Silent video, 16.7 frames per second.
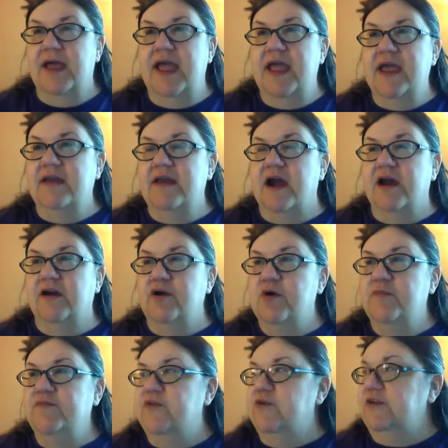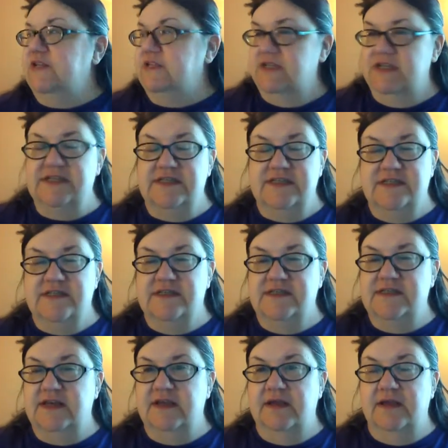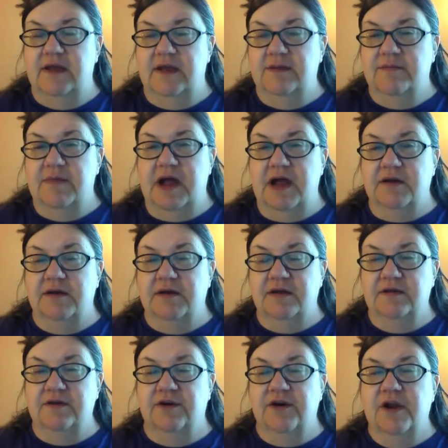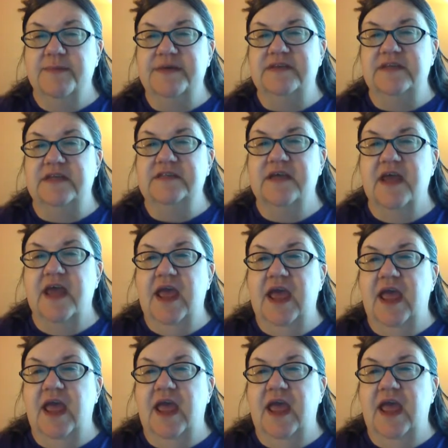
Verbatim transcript: And our home phone is sitting on your hubby's desk.